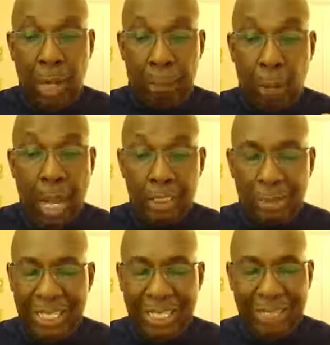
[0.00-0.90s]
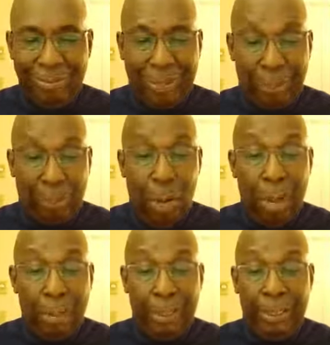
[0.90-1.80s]
approximately
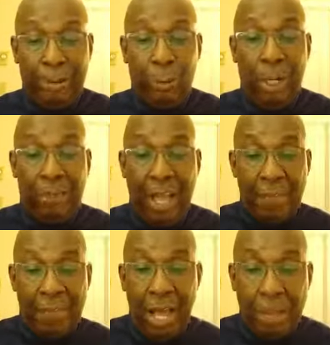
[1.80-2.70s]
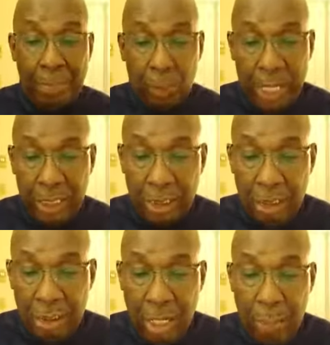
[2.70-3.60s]
probably 25
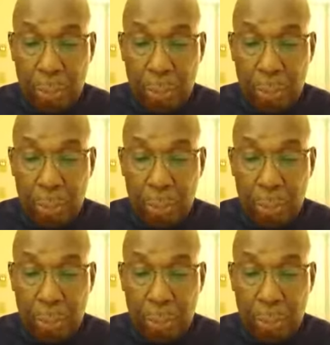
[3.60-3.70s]
operations